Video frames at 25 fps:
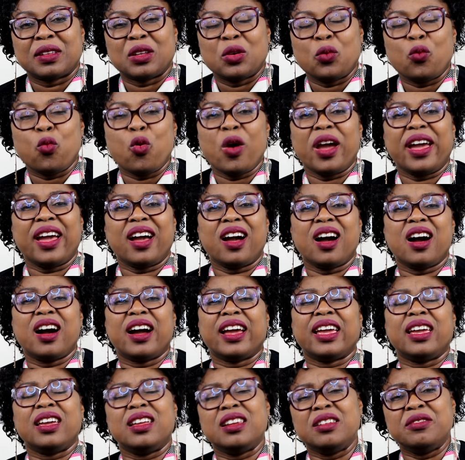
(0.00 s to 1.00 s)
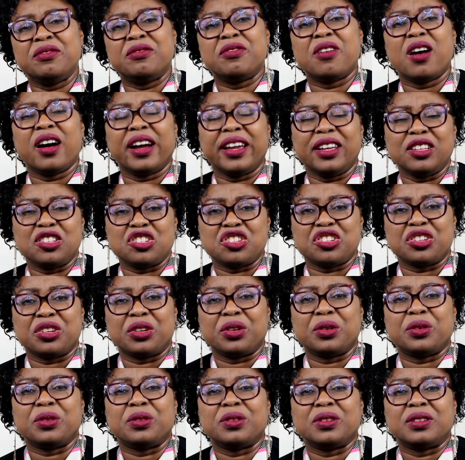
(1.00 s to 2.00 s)
where I invite
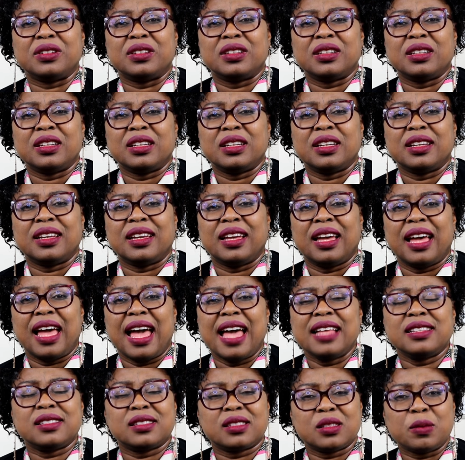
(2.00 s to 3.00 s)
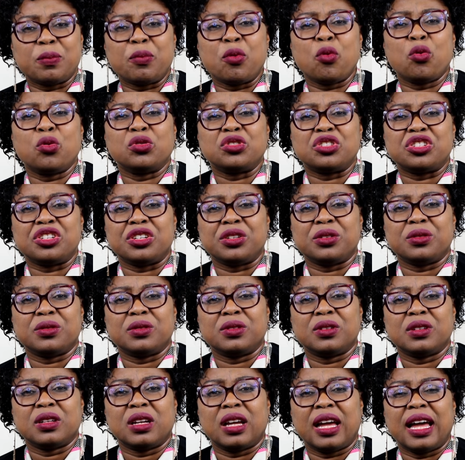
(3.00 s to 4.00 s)
you and support you
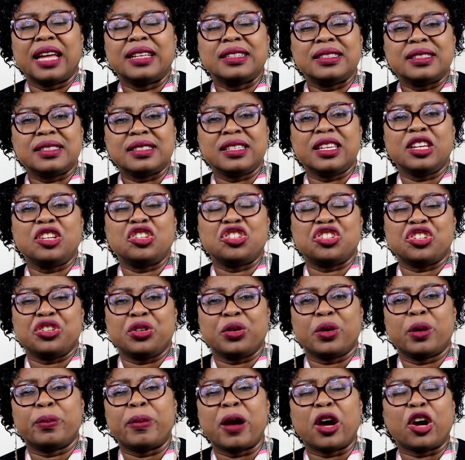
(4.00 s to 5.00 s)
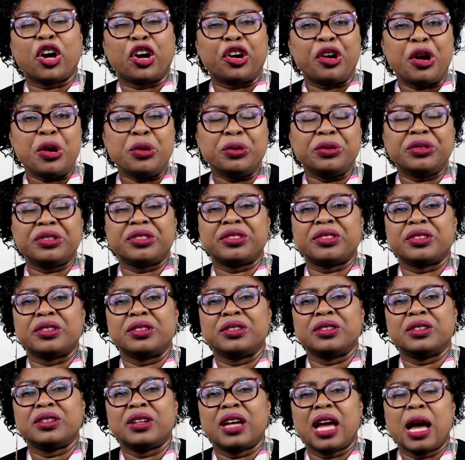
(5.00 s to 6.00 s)
and teach you about growth,
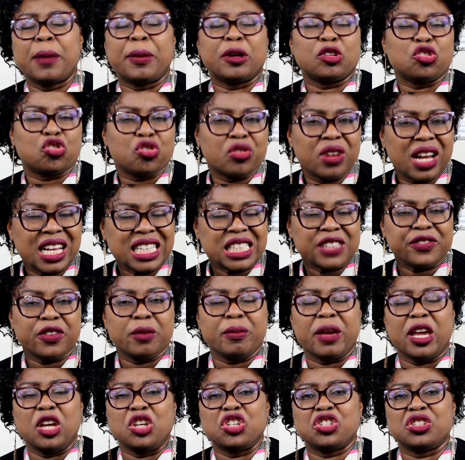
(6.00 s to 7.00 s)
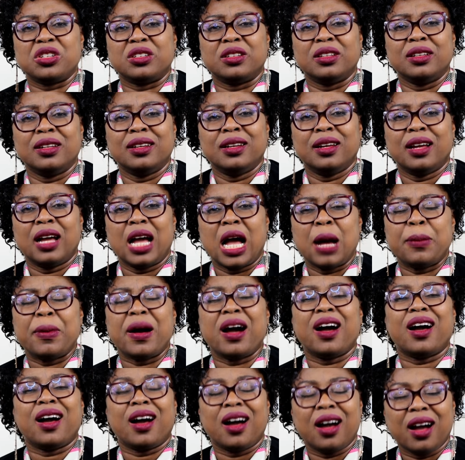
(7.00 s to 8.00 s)
about transformation,
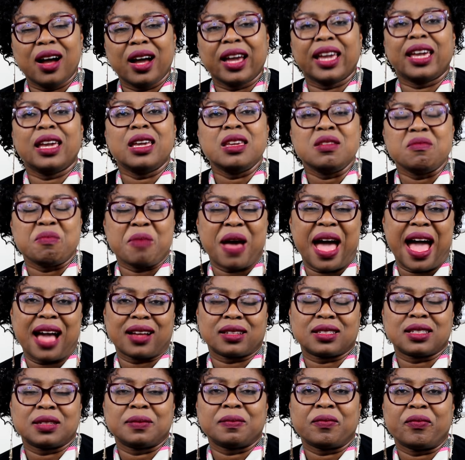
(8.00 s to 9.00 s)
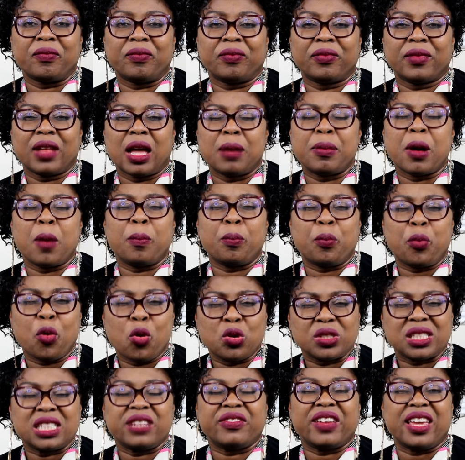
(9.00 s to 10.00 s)
about high impact, about
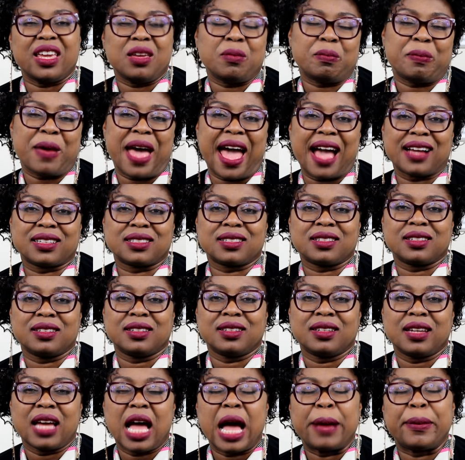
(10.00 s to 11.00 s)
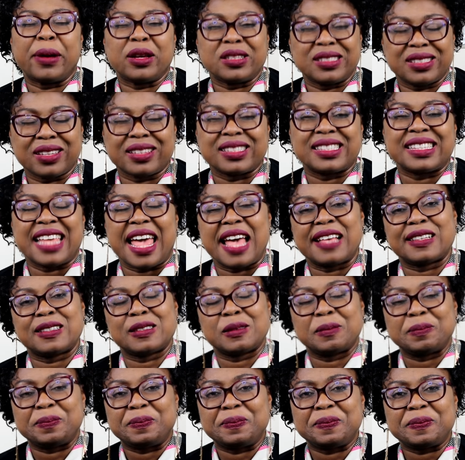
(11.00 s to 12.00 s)
positive impact, about success.
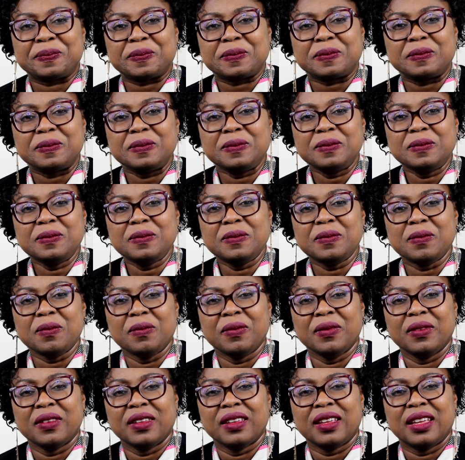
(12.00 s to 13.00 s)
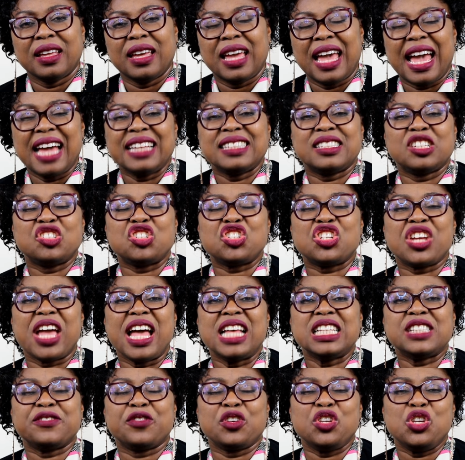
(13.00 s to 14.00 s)
and it's a
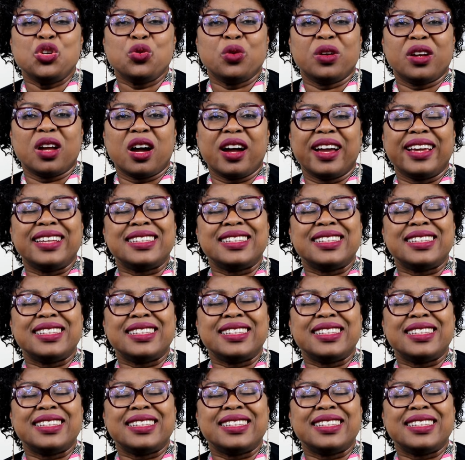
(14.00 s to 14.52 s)
chance for you and I